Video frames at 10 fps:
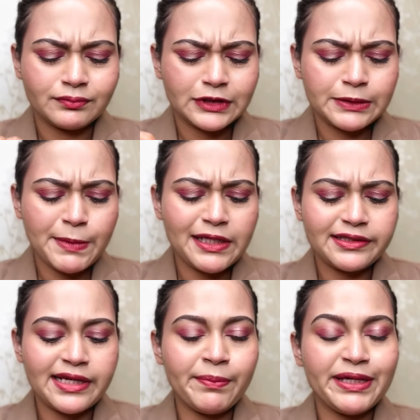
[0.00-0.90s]

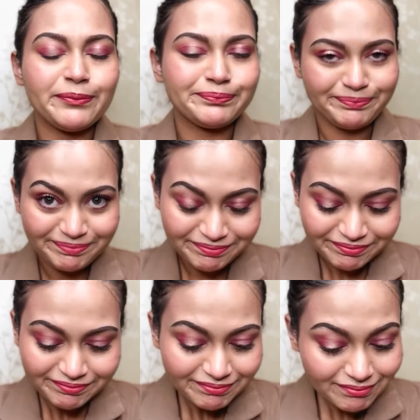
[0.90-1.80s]
smells yummy.
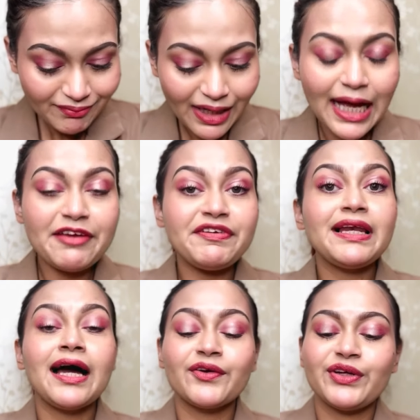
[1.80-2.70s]
I
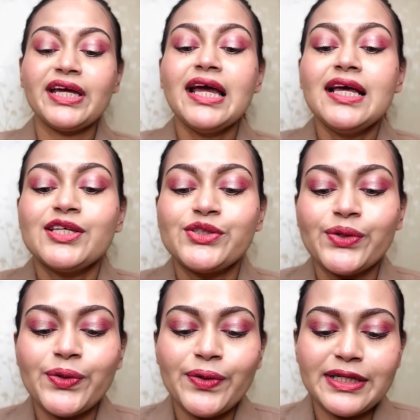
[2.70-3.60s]
feel hungry.
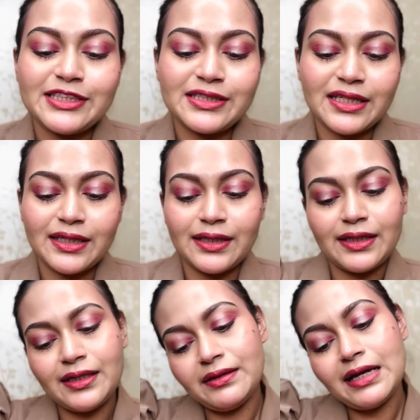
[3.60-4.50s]
So it's
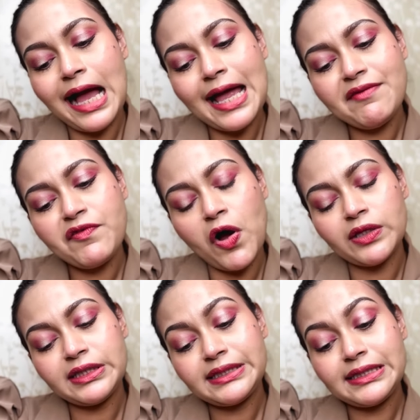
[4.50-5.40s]
I have
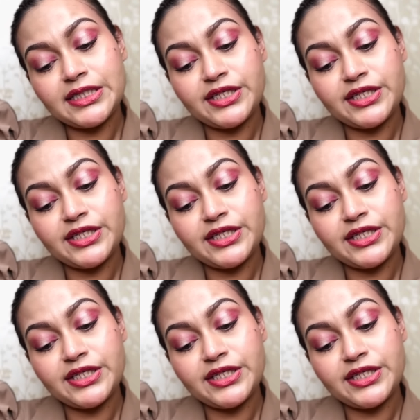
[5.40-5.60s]
got this in the